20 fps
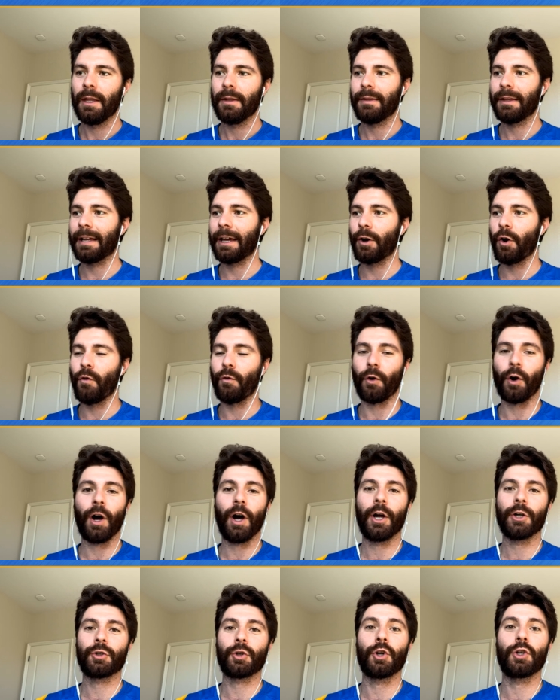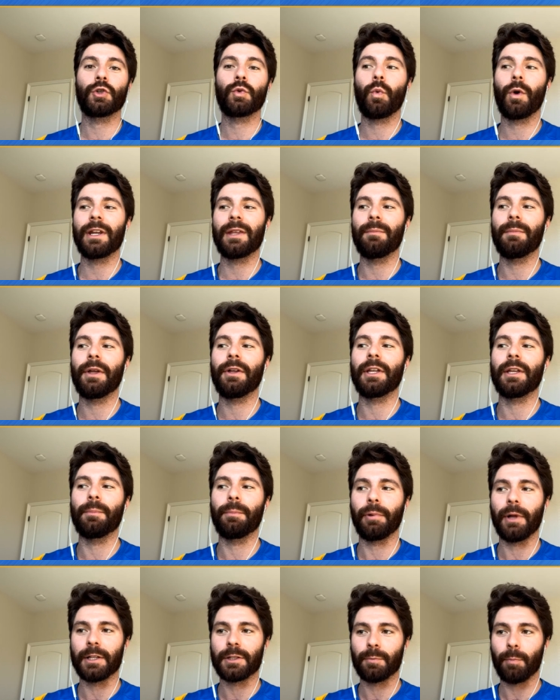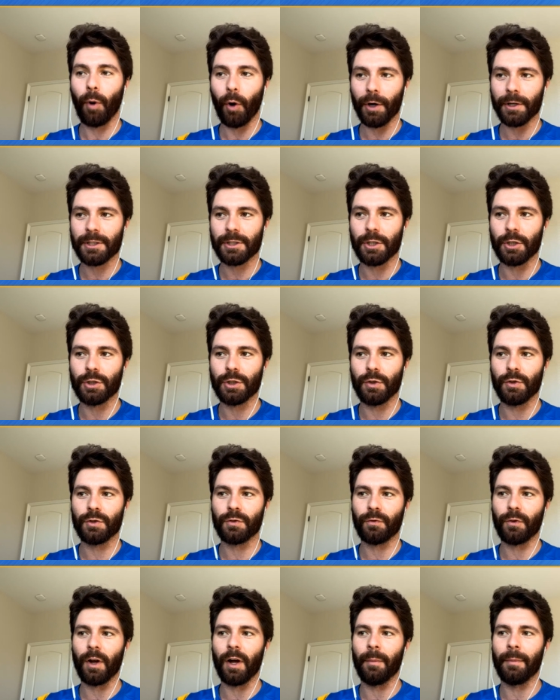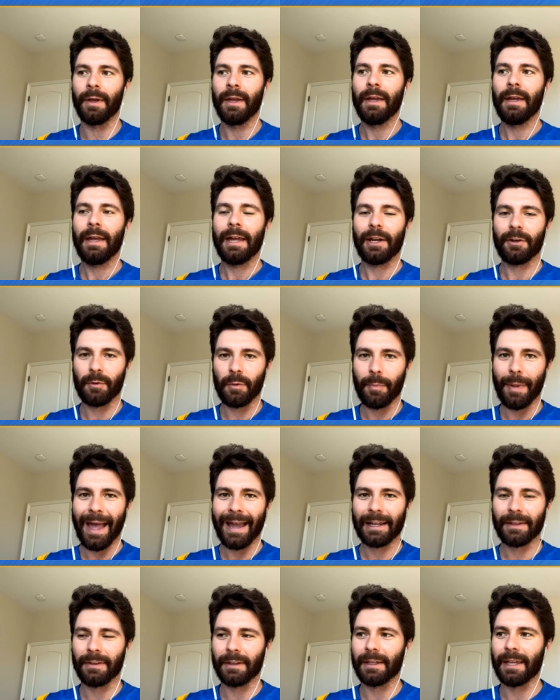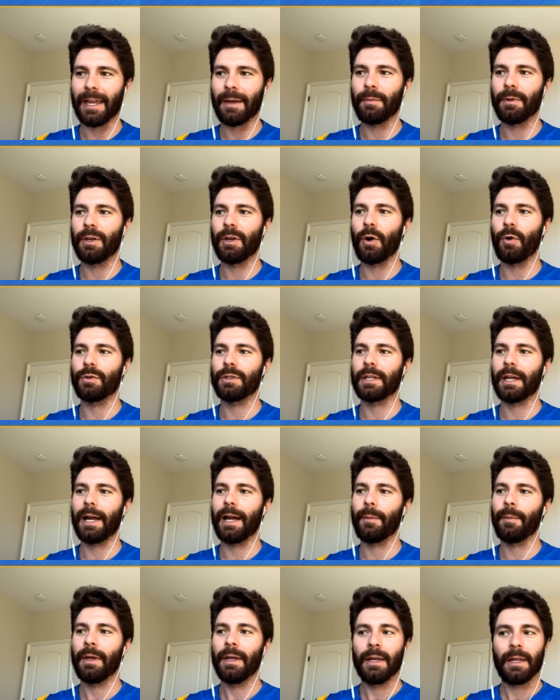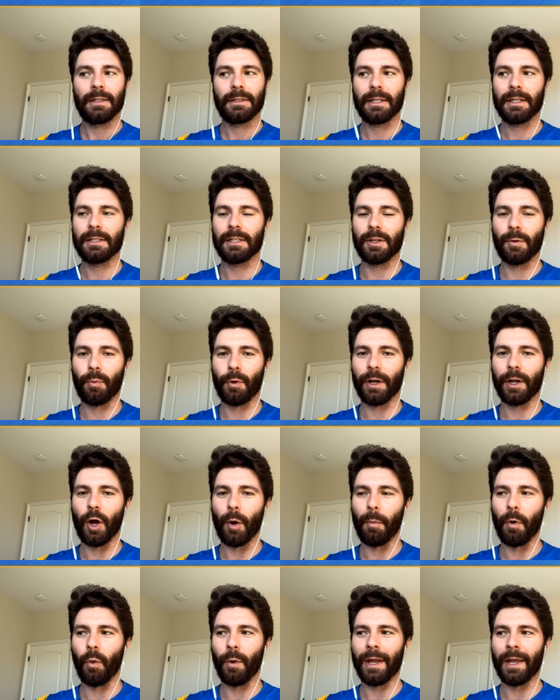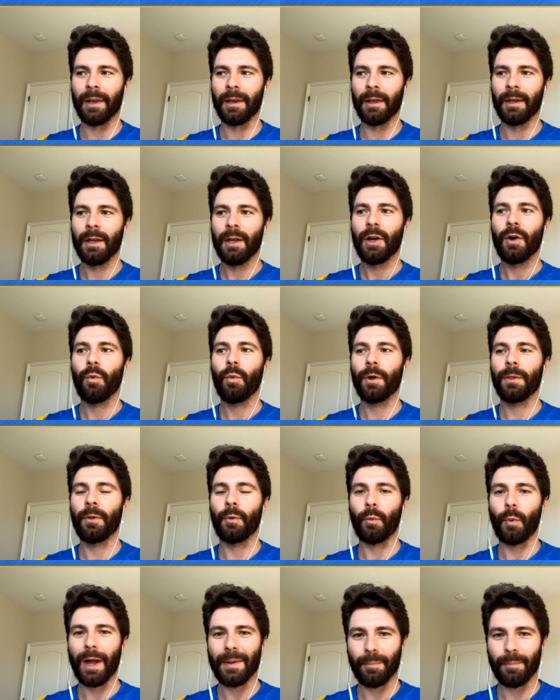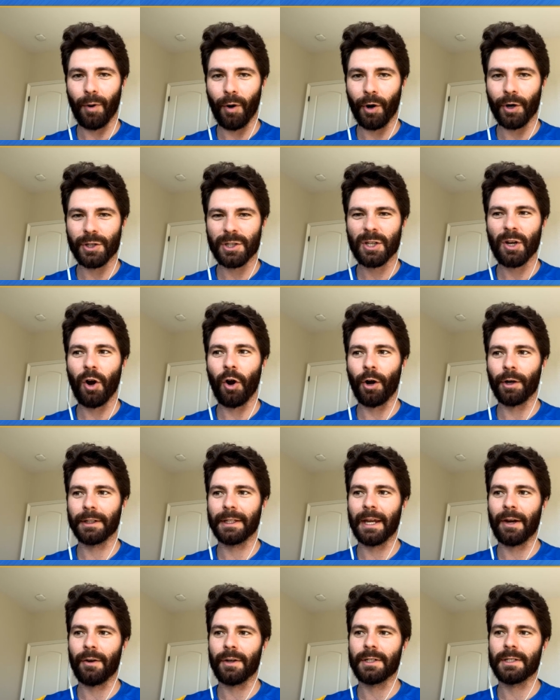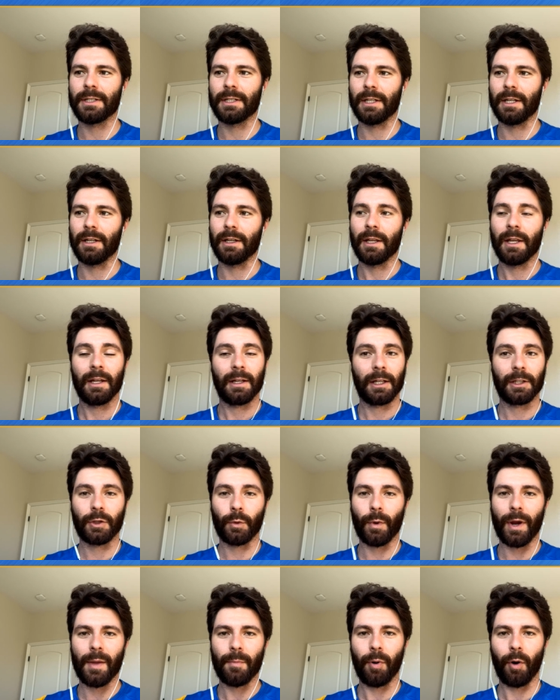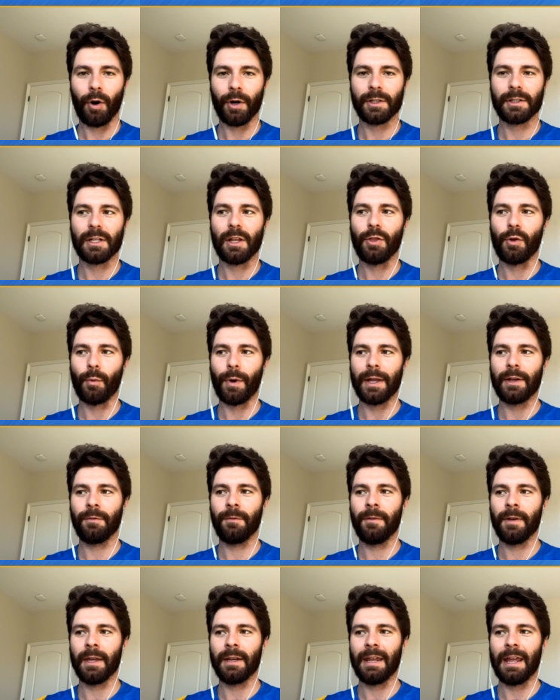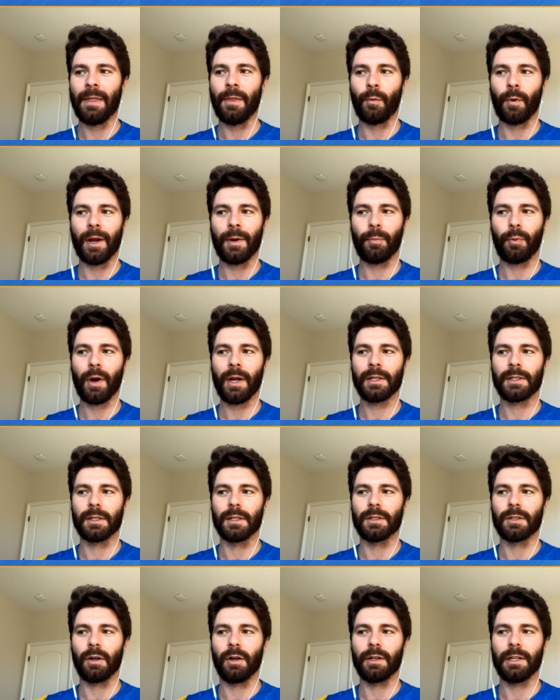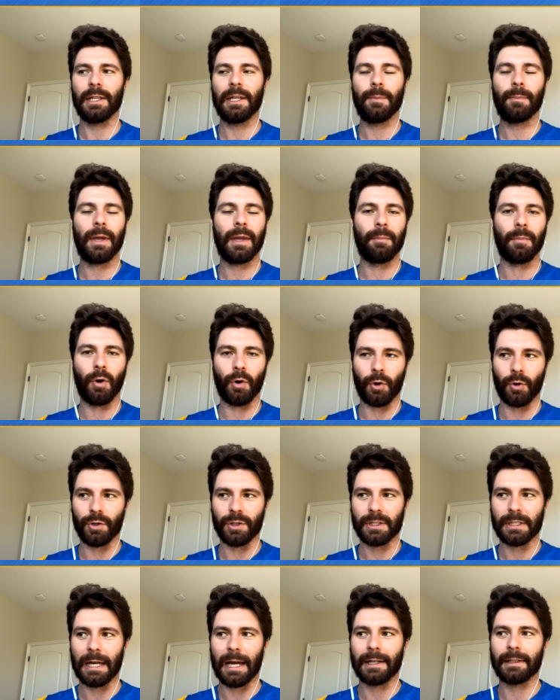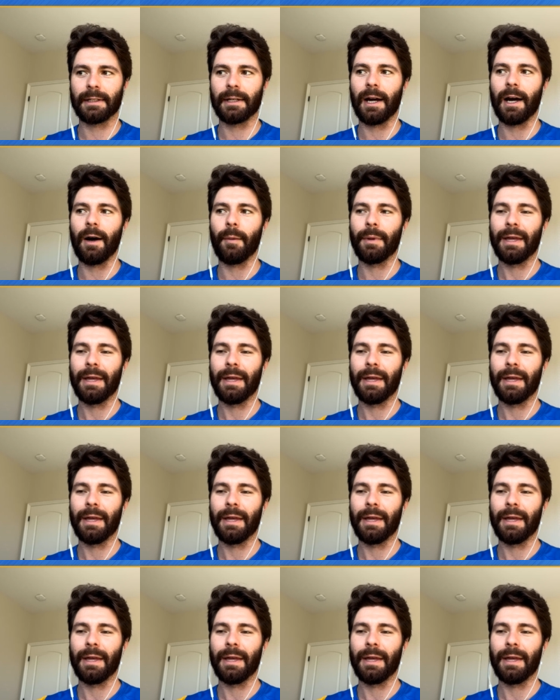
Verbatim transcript: They got over 120 million plus parts to choose from, and you are back in the game in no time. It's easy to bring home a win when the right parts are guaranteed. Get the right parts, the right fit, and the right prices on ebaymotors.com.